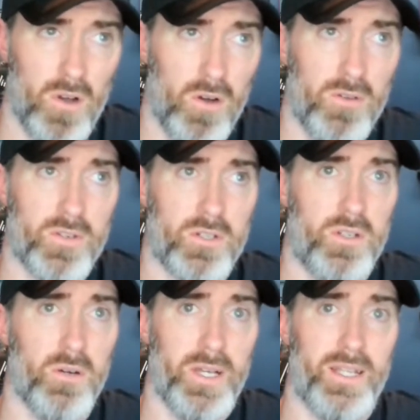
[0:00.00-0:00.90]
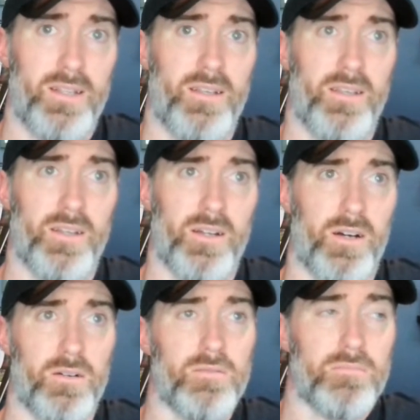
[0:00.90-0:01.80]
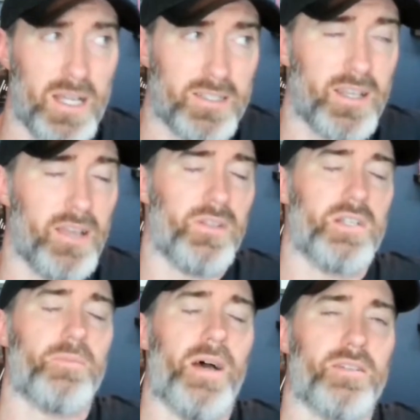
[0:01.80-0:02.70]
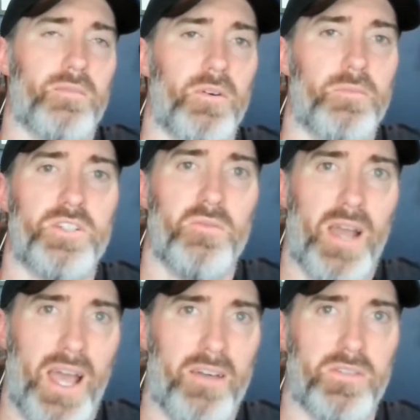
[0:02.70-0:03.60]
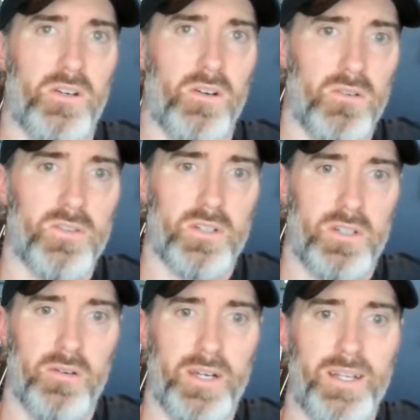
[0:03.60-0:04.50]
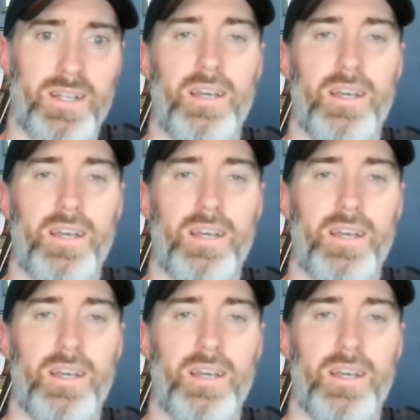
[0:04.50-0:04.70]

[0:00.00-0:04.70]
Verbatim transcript: overdo it, you know, as safely as possible, but you have to overdo it.